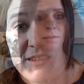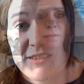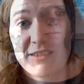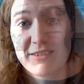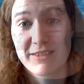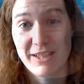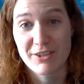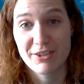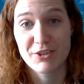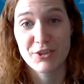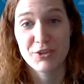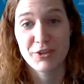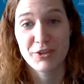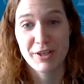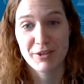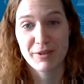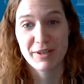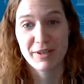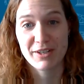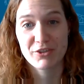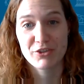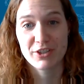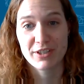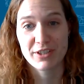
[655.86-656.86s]
That's a great
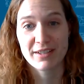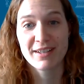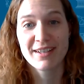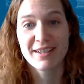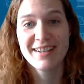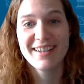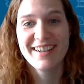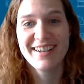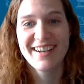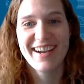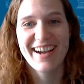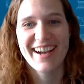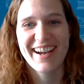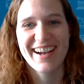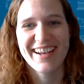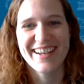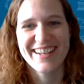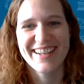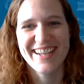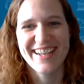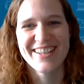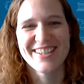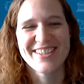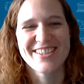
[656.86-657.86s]
question.
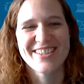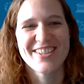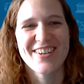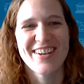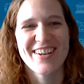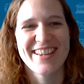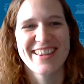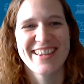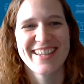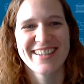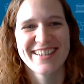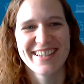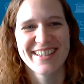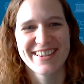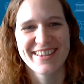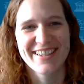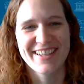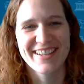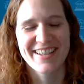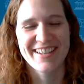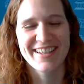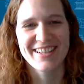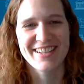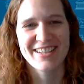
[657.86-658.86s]
So I think that
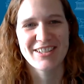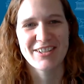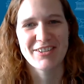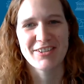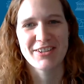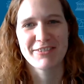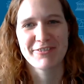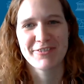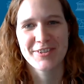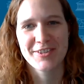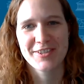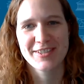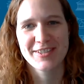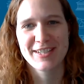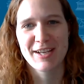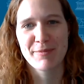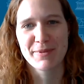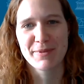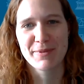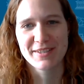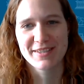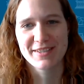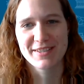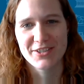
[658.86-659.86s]
the first
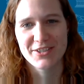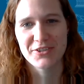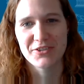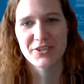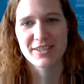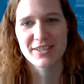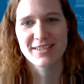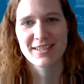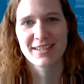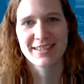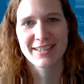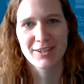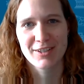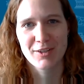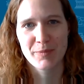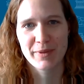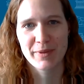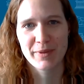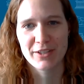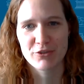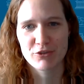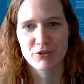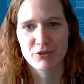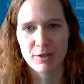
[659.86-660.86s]
step is to do just a little
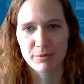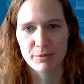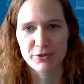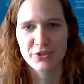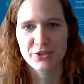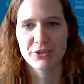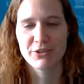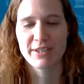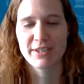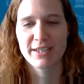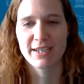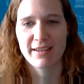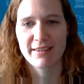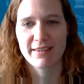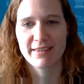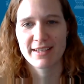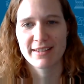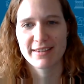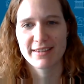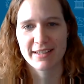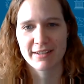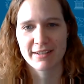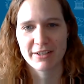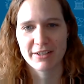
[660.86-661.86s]
bit of troubleshooting. I think that,